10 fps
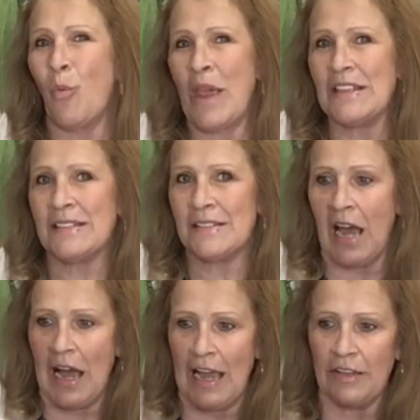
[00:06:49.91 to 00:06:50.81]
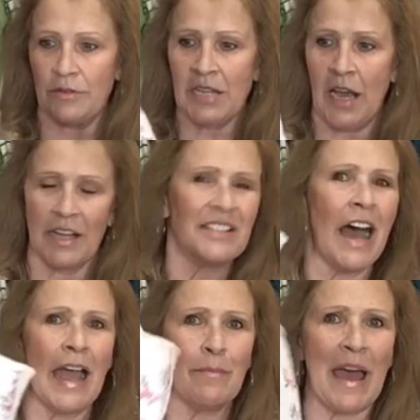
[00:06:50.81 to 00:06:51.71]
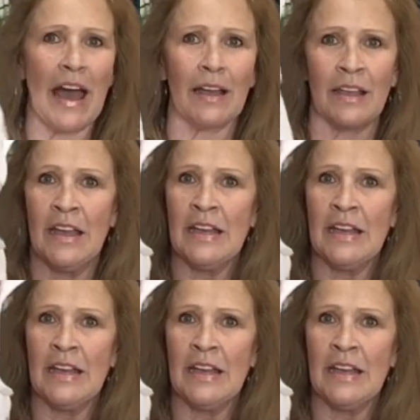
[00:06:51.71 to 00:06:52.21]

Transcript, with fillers: waist tie, you uh, tie back